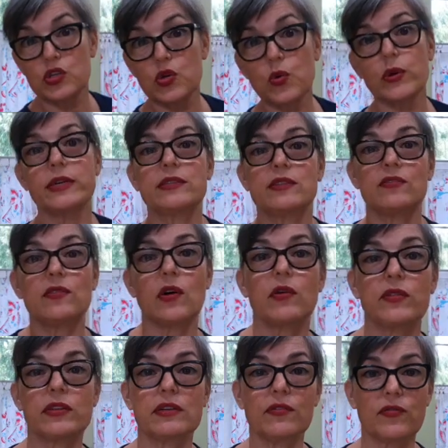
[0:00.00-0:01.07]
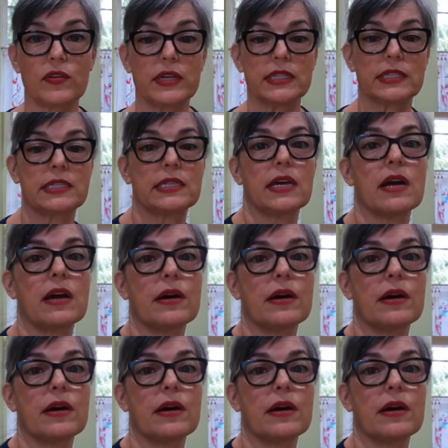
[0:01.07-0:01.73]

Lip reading: choice of all the different